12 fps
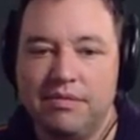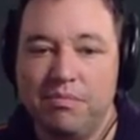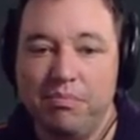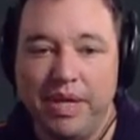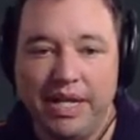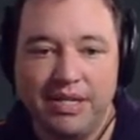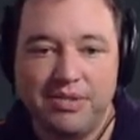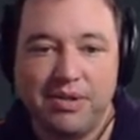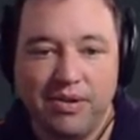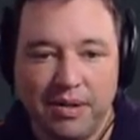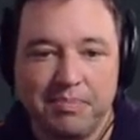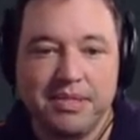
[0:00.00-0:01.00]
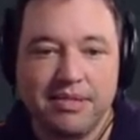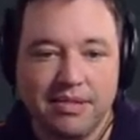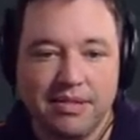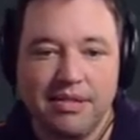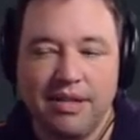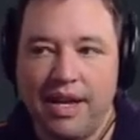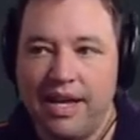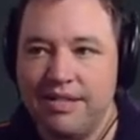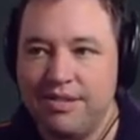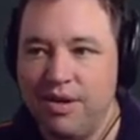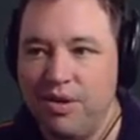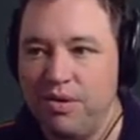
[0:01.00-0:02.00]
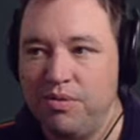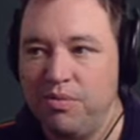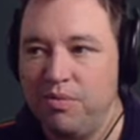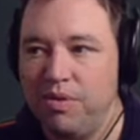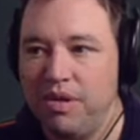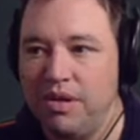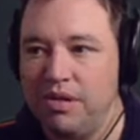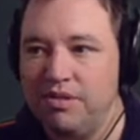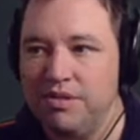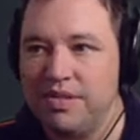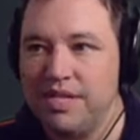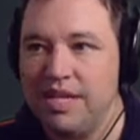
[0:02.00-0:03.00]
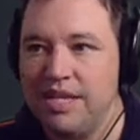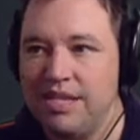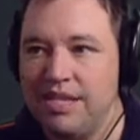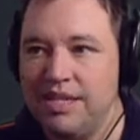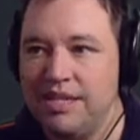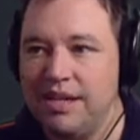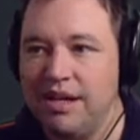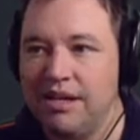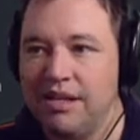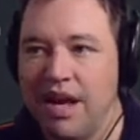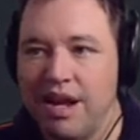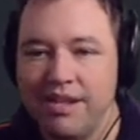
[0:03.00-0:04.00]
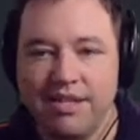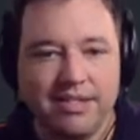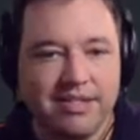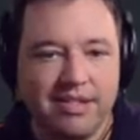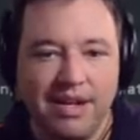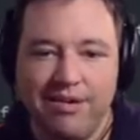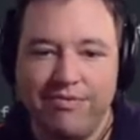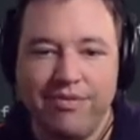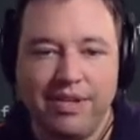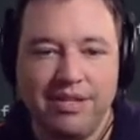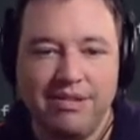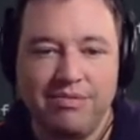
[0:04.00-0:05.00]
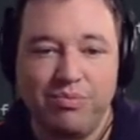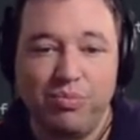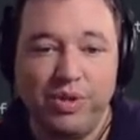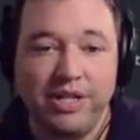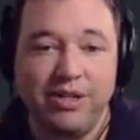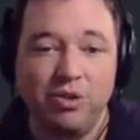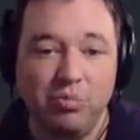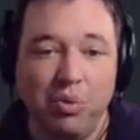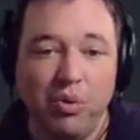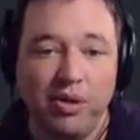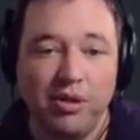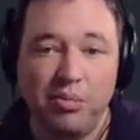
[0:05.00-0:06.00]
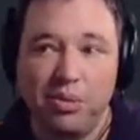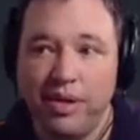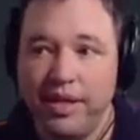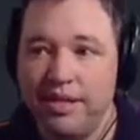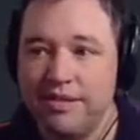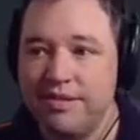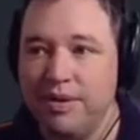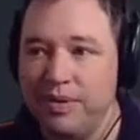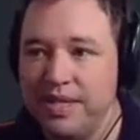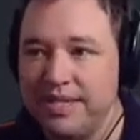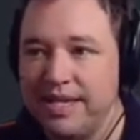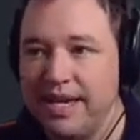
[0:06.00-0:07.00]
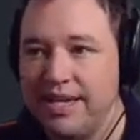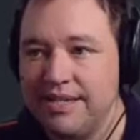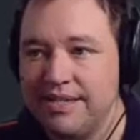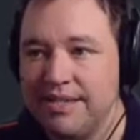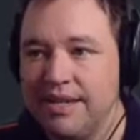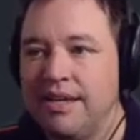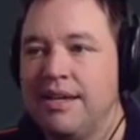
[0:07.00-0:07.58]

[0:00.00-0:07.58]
many scripts. And so you'll see that a lot of this stuff is real boilerplate. So in this case,